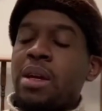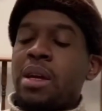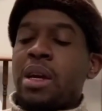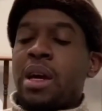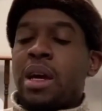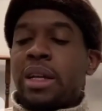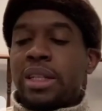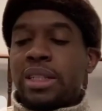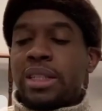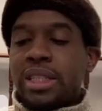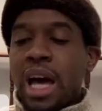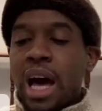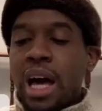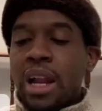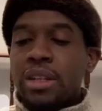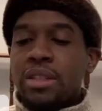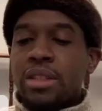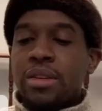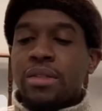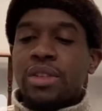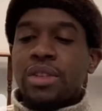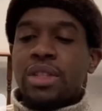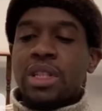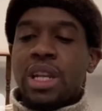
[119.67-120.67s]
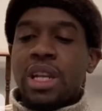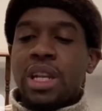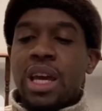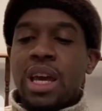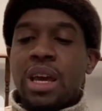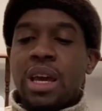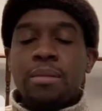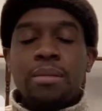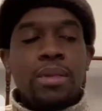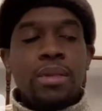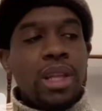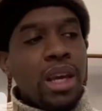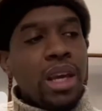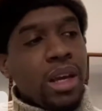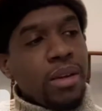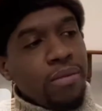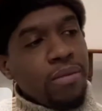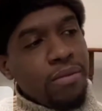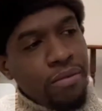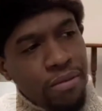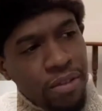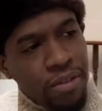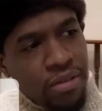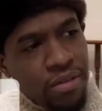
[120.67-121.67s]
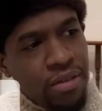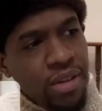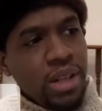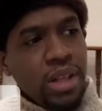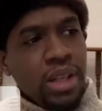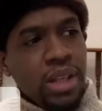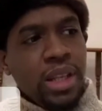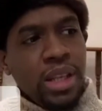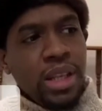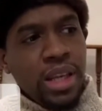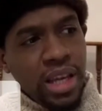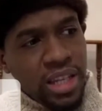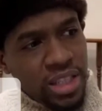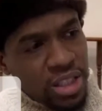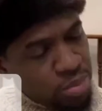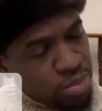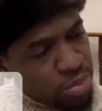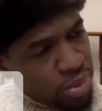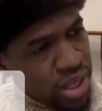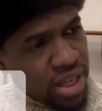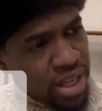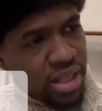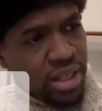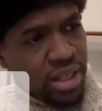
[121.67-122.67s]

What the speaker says: And the scholars of Islam, they vividly explain